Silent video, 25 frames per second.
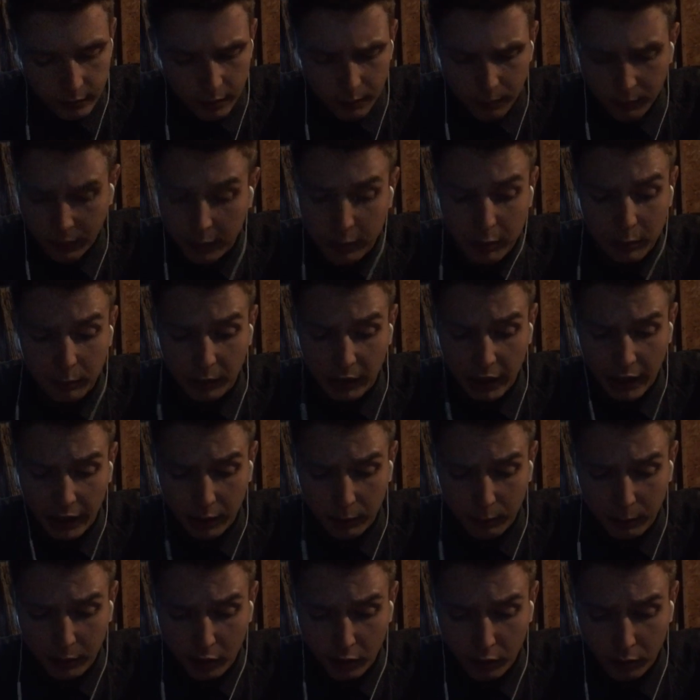Maybe
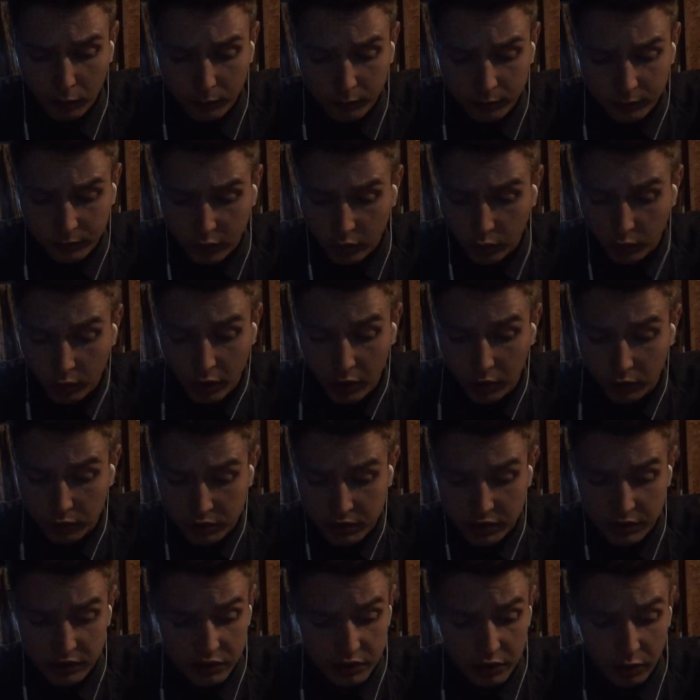blackmail? Who knows?
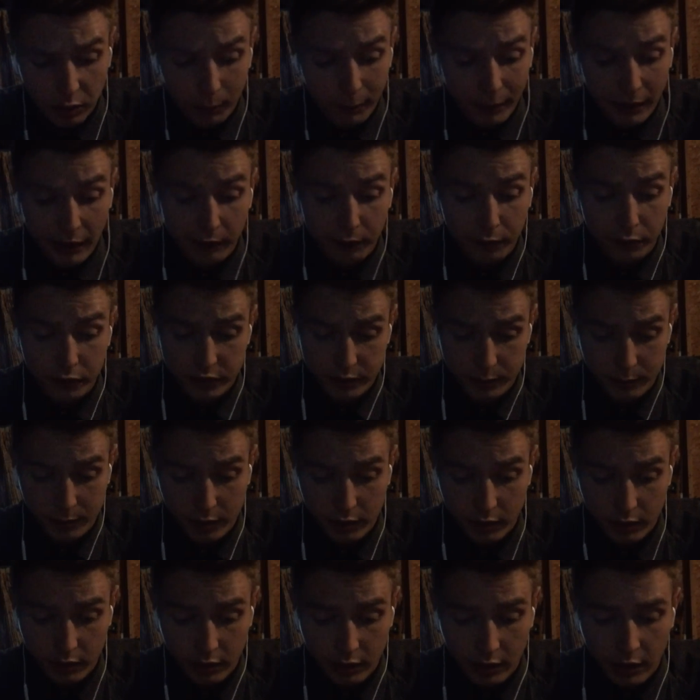It still baffles
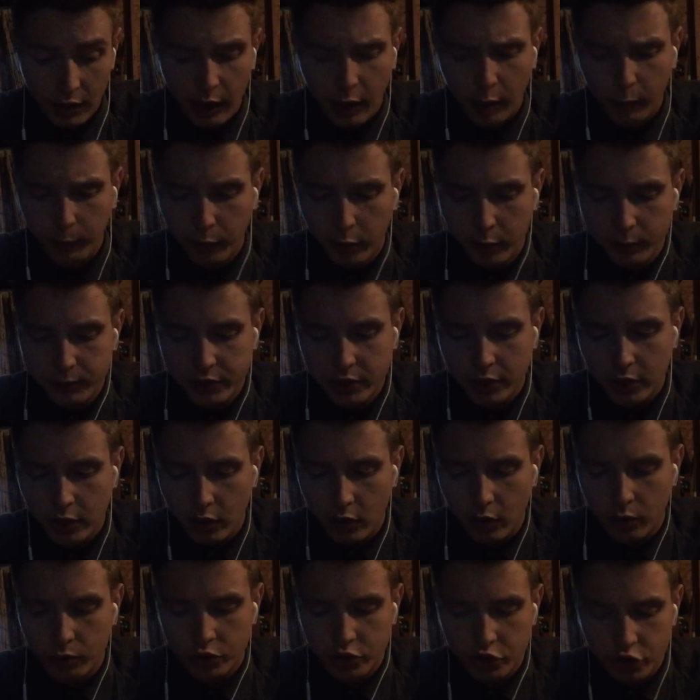me how perps can
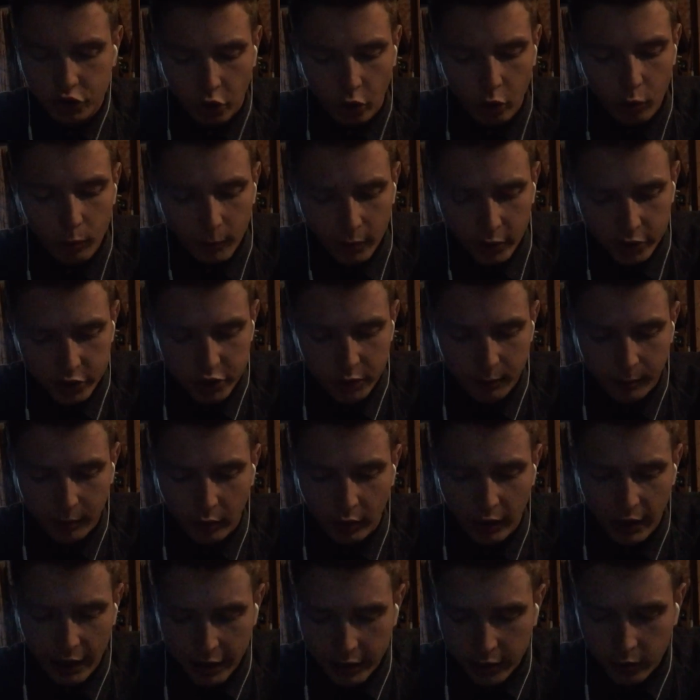know so much about
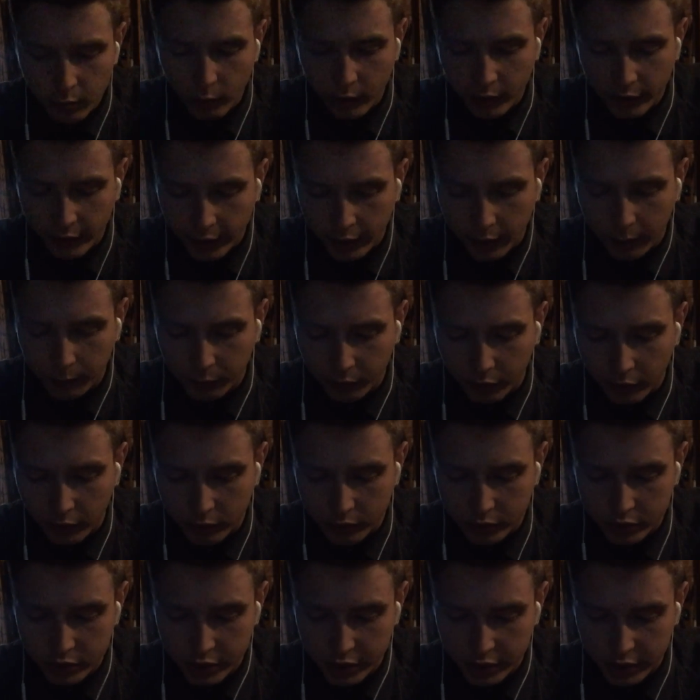anyone they
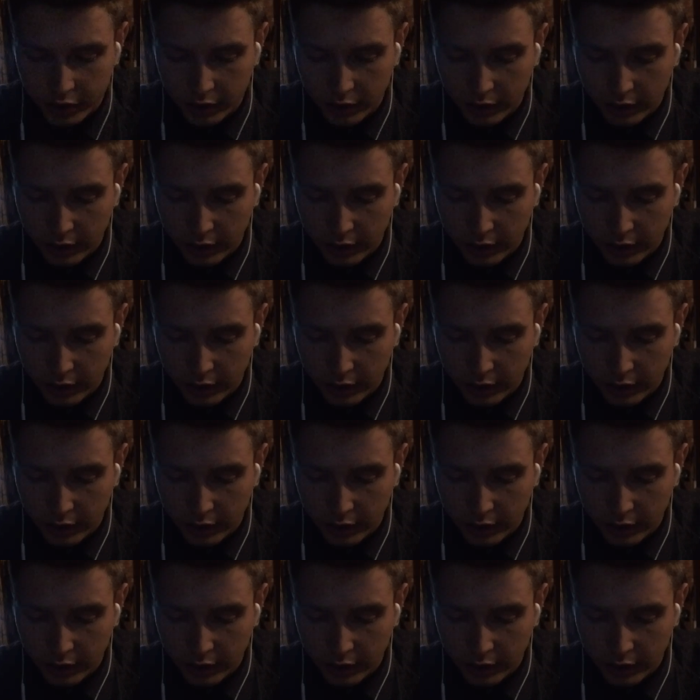approach.